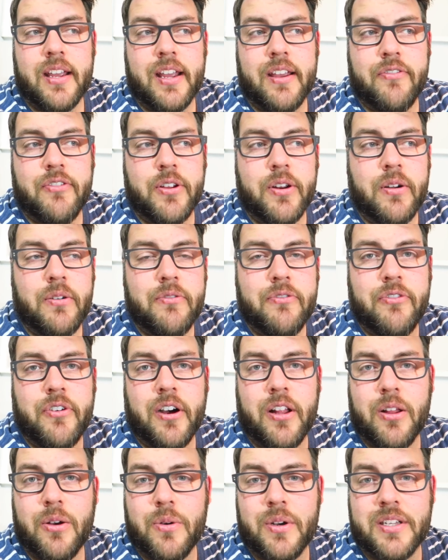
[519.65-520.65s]
if you don't
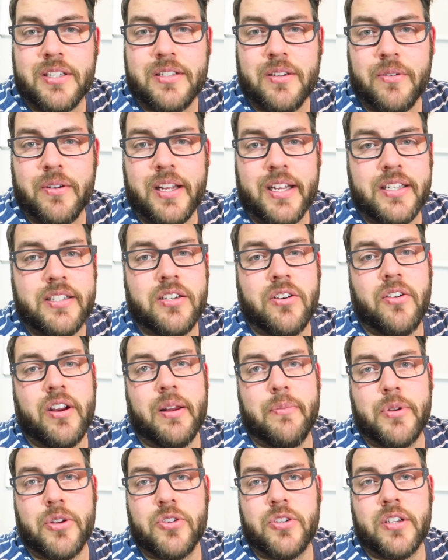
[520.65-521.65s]
follow us on
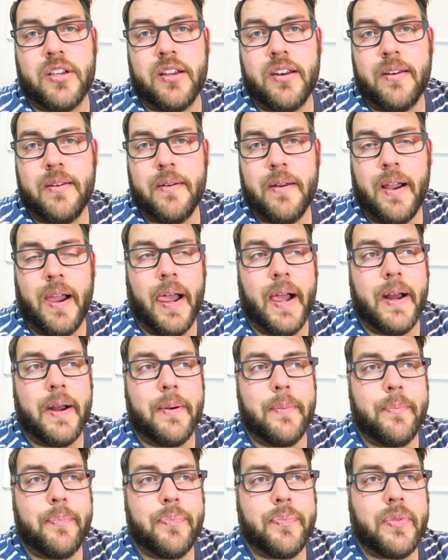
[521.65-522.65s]
Instagram, you should.
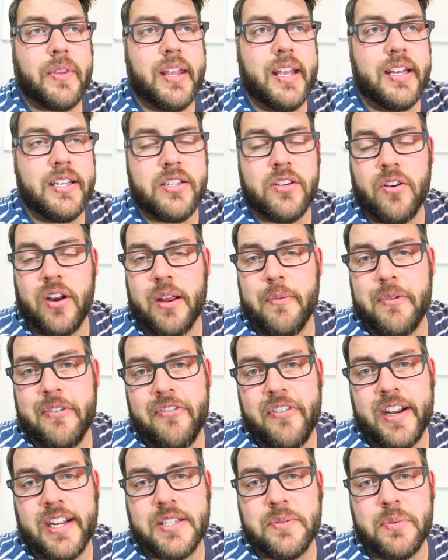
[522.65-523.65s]
Instagram and
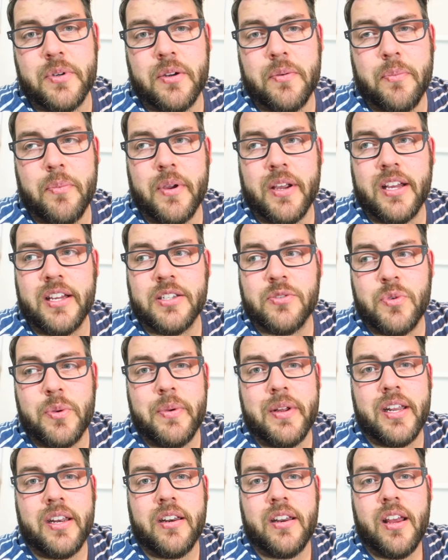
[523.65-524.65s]
Facebook, because we've
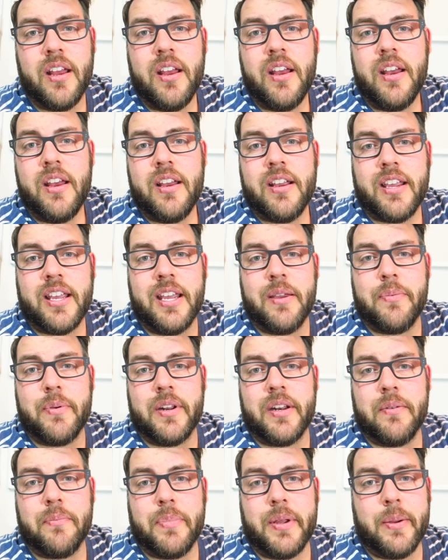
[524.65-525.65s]
been
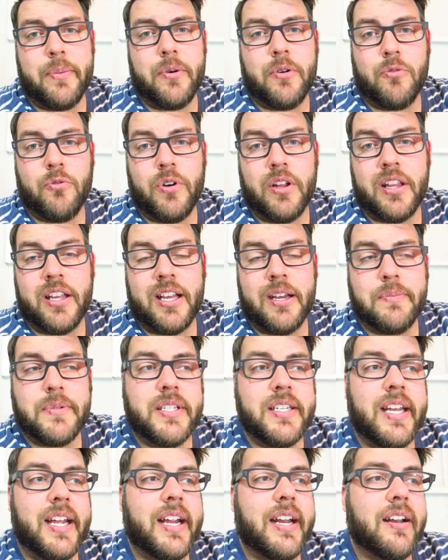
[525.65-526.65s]
keeping people really up
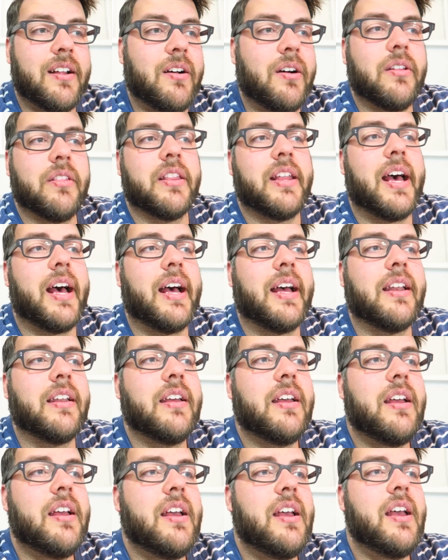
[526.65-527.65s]
to date on that.
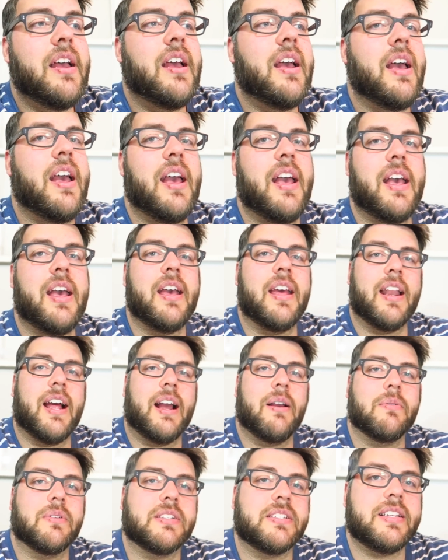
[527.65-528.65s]
And
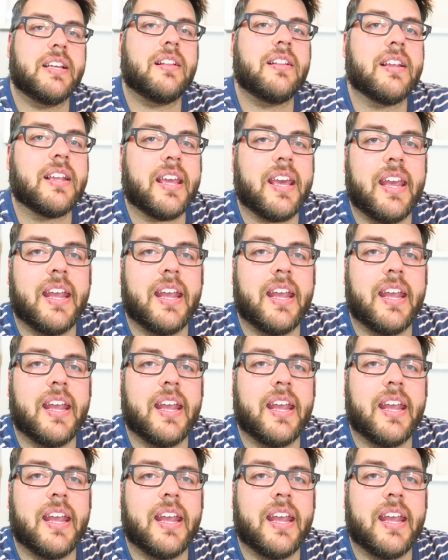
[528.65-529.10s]
I was telling